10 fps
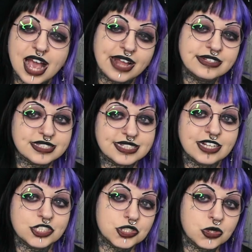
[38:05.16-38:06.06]
and
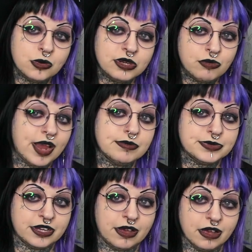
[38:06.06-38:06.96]
statutory
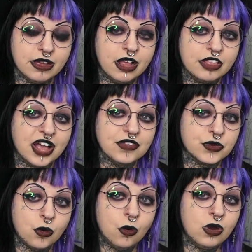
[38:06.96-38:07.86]
raped her.
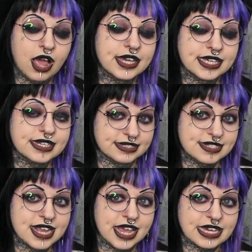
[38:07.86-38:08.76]
That's all I can
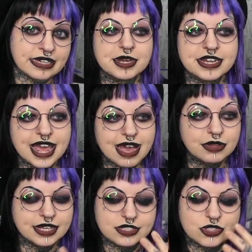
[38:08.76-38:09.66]
see.
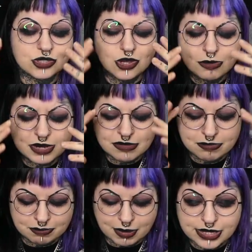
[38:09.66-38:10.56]
Now, like, so
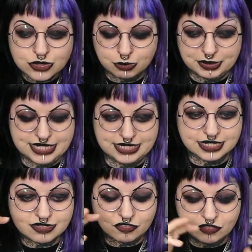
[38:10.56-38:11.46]
many puzzle
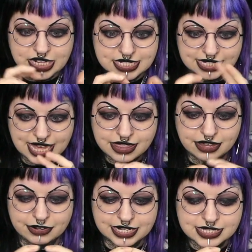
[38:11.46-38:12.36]
pieces fit
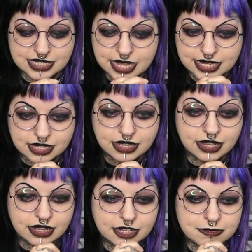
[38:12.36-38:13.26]
together, and it's like,
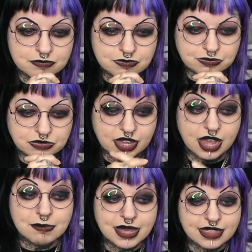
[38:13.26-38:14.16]

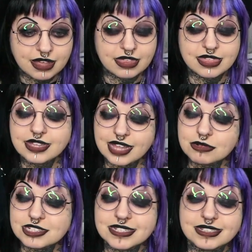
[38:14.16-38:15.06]
I think
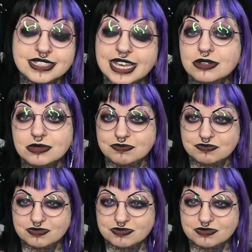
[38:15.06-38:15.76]
that was his guilt.